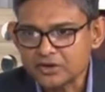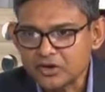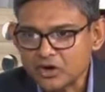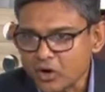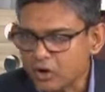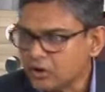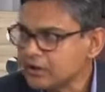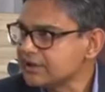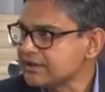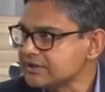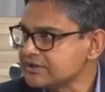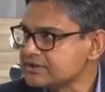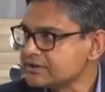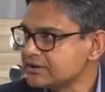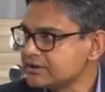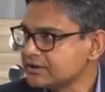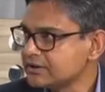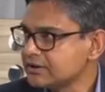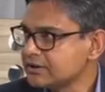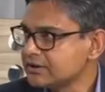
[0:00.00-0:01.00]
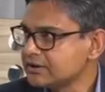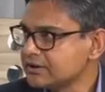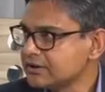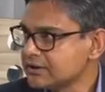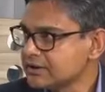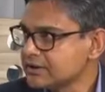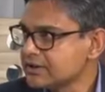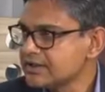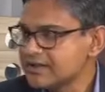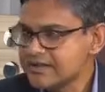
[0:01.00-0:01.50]
knowledge
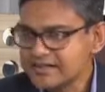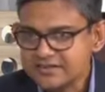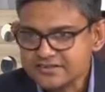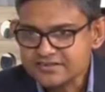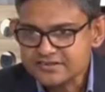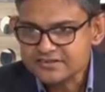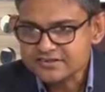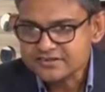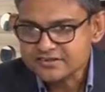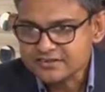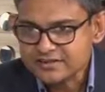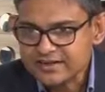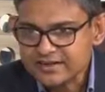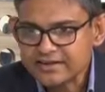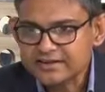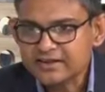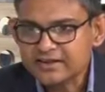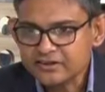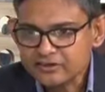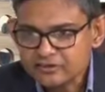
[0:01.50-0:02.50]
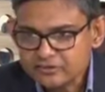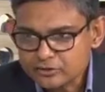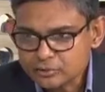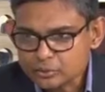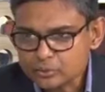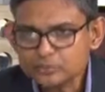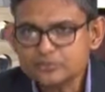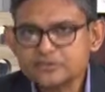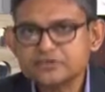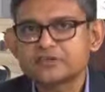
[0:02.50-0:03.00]
is getting
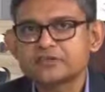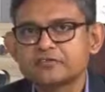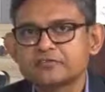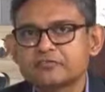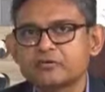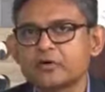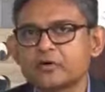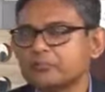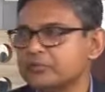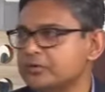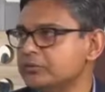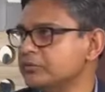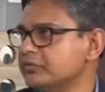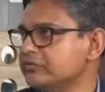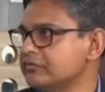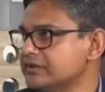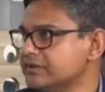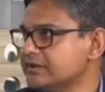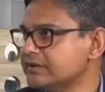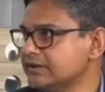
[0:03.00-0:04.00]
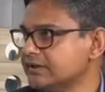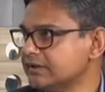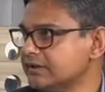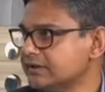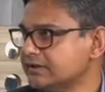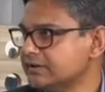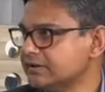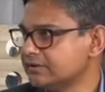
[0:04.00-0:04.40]
sourced from university